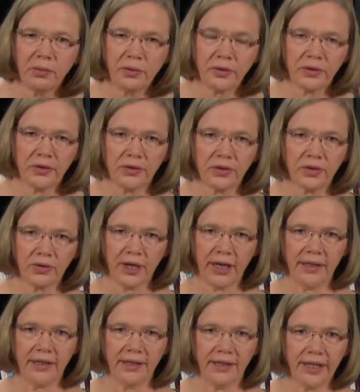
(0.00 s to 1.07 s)
Book is
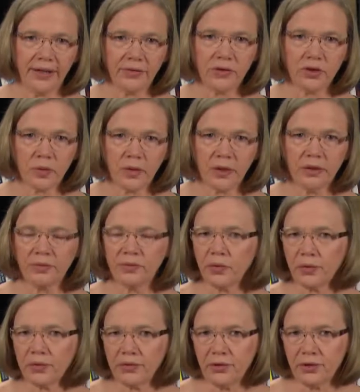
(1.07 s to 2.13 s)
grade 11, 12,
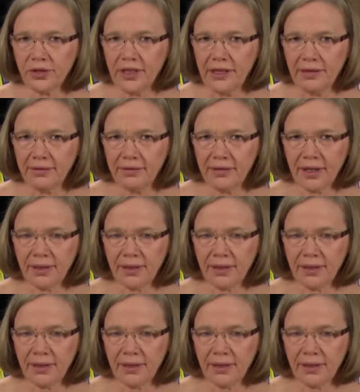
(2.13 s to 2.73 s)
or 13.